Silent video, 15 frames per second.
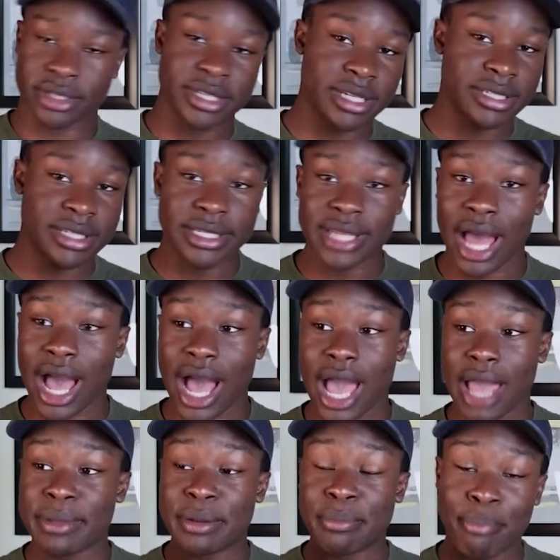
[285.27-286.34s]
60
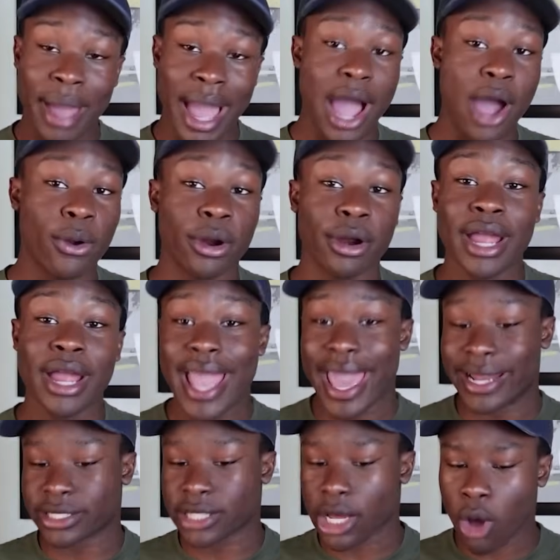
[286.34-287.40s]
time and power,
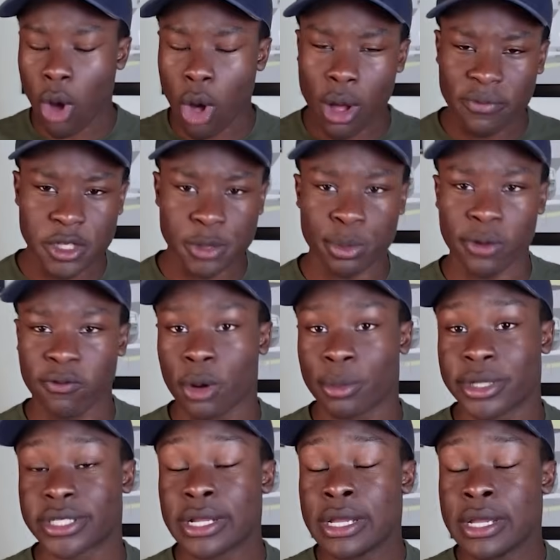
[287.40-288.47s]
and it's got all of this
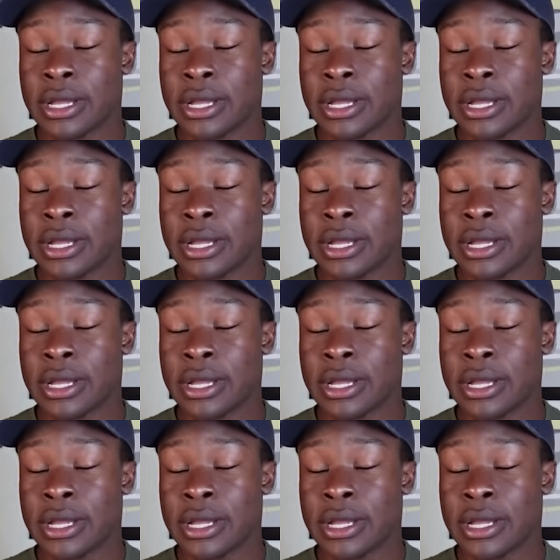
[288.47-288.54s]
performance.